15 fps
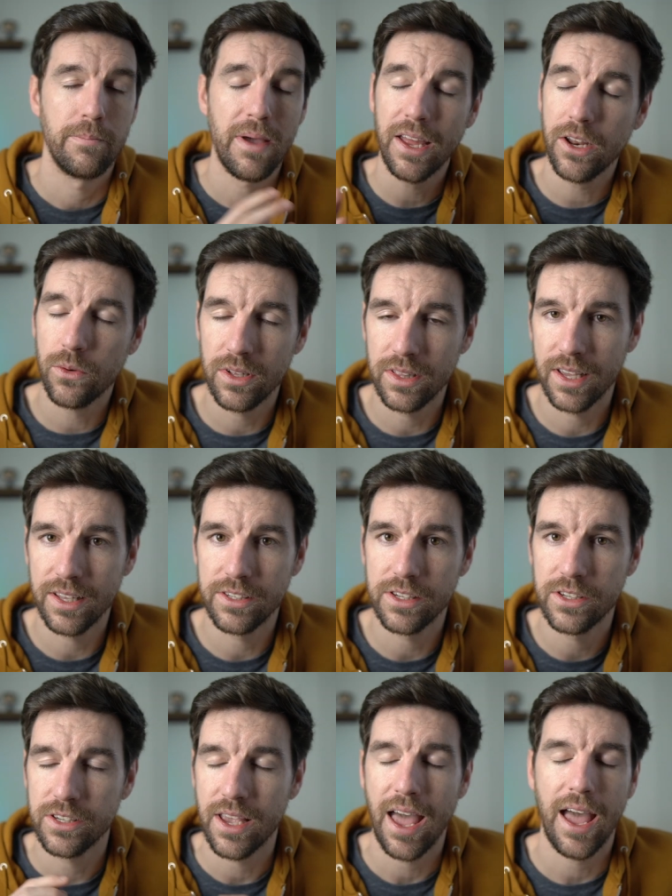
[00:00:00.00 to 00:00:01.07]
Manual
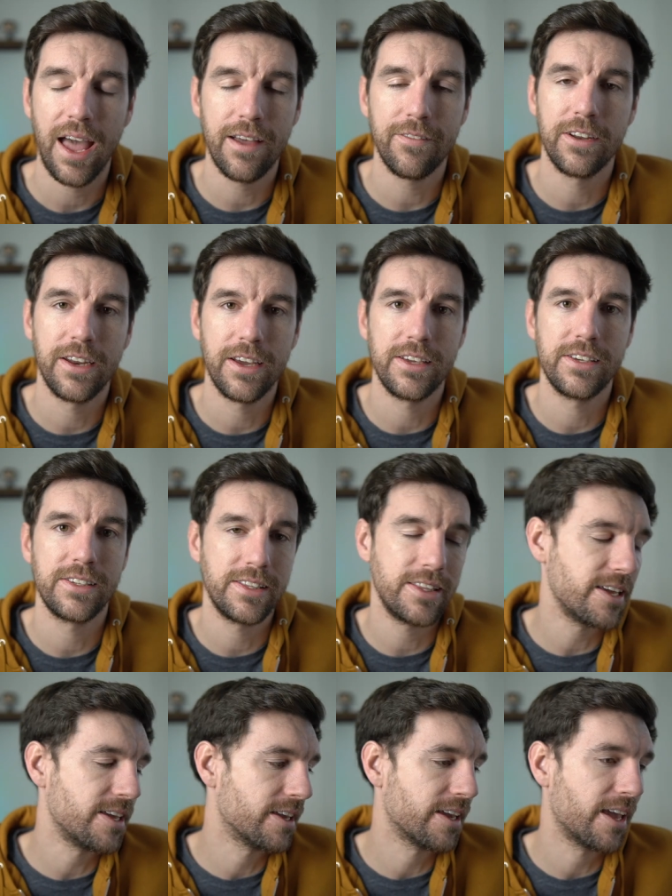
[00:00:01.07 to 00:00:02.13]
lenses have a nice
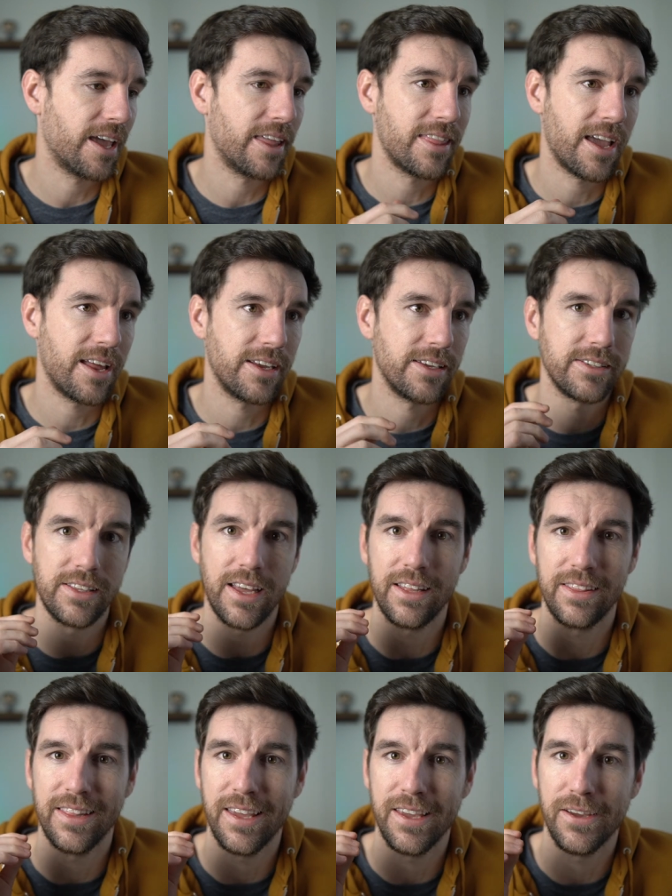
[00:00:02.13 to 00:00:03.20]
thing, and that is
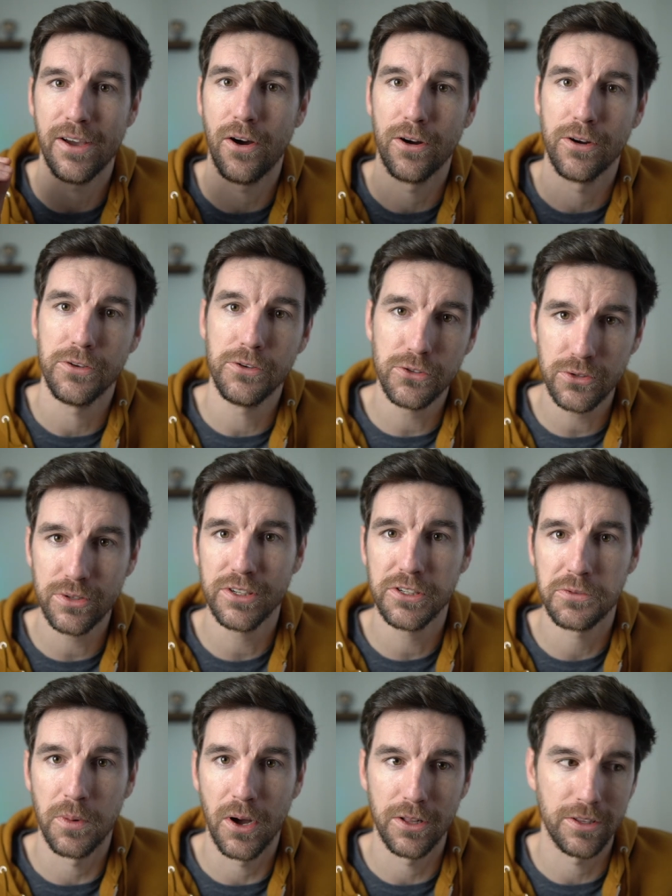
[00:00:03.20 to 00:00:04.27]
that they are usually
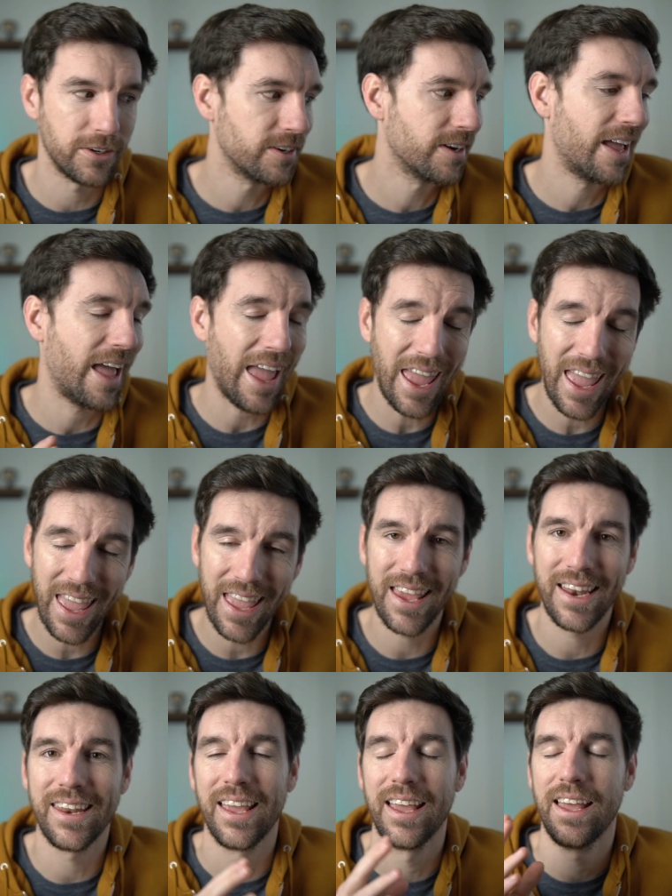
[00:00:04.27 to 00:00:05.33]
smaller
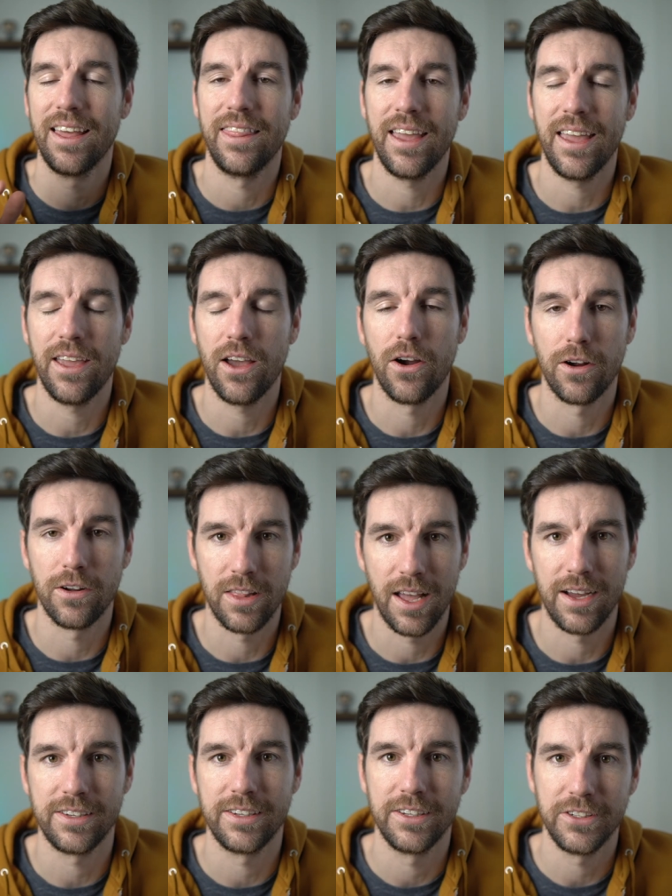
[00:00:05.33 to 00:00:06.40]
and they are a
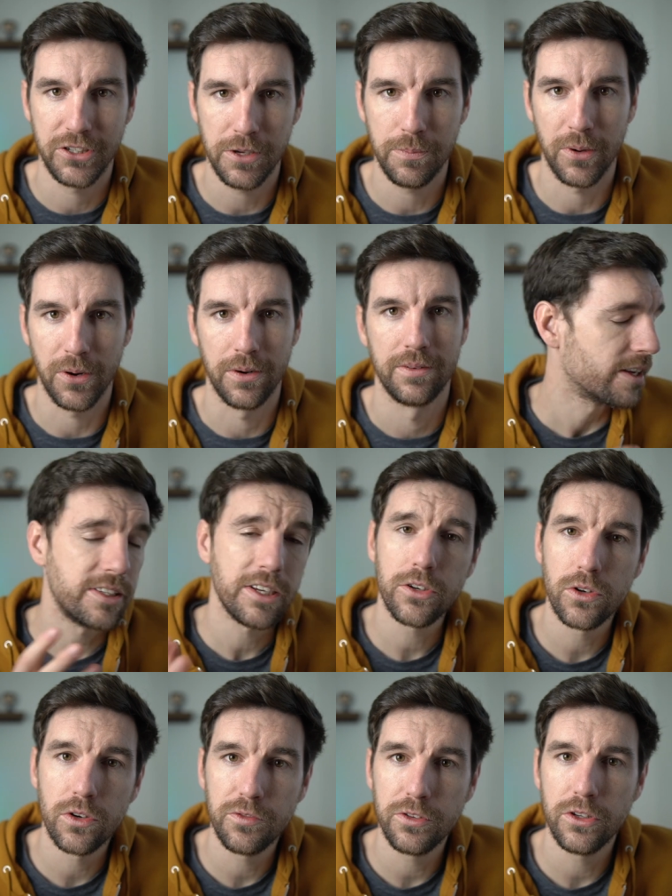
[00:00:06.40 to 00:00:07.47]
lot cheaper. I did a
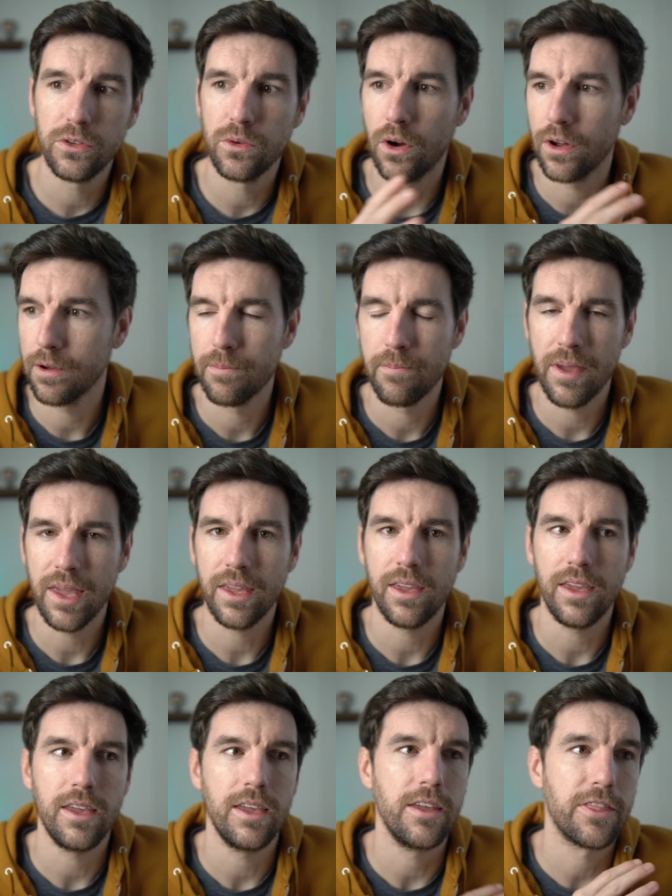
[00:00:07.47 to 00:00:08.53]
review on a Meike
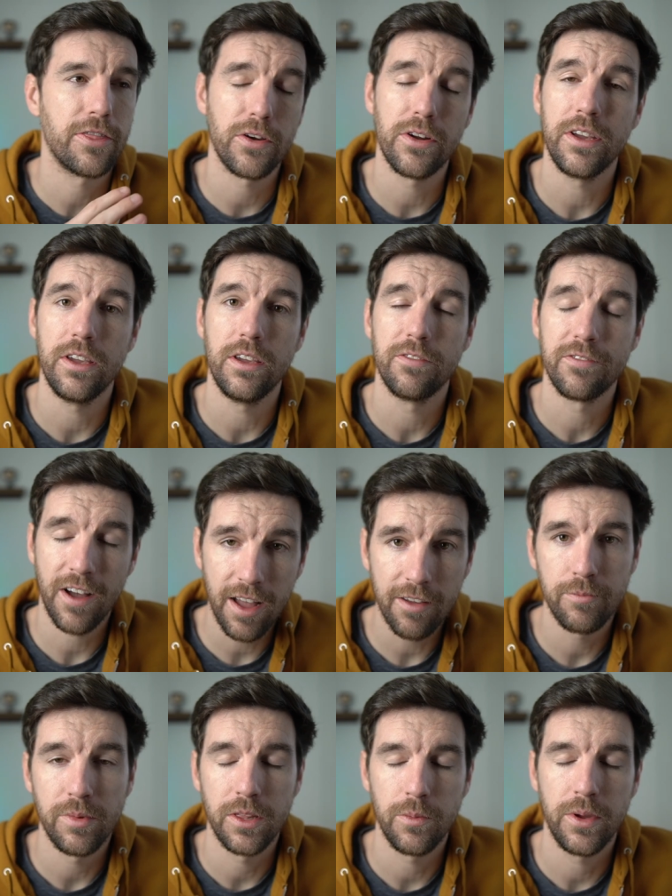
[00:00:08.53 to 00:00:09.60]

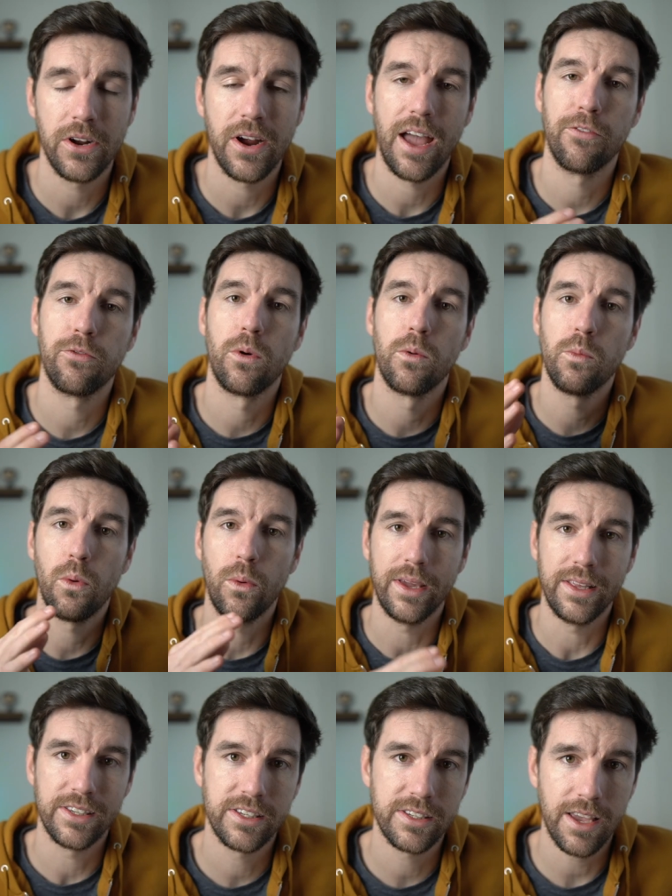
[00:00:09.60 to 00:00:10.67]
35mm
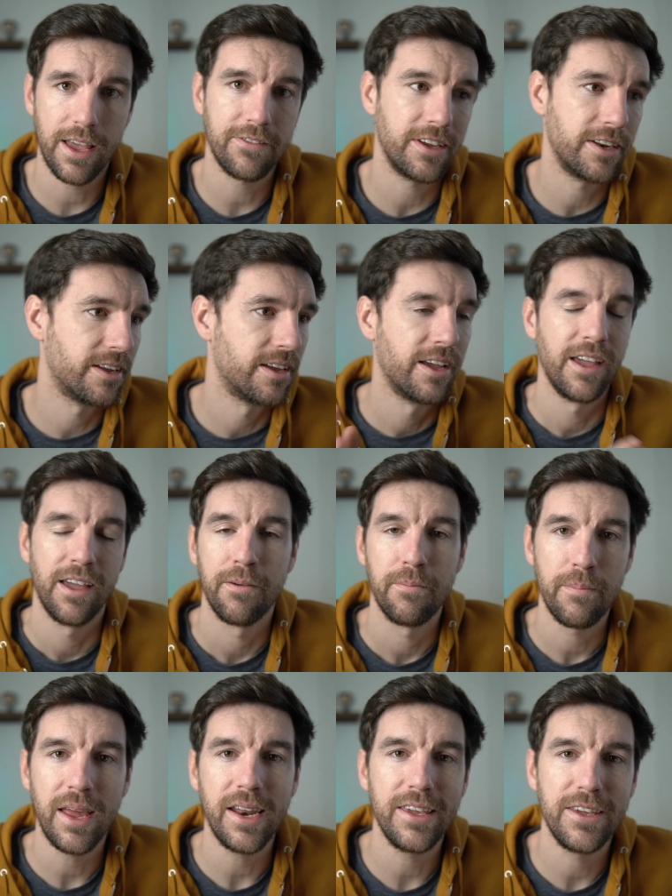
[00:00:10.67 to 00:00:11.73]
f1.7
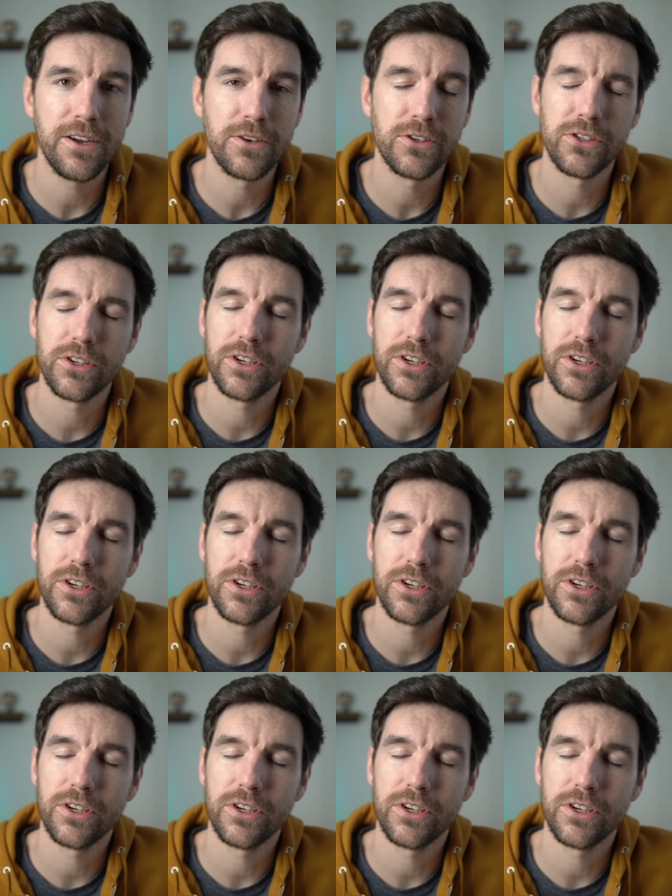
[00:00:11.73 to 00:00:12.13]
many years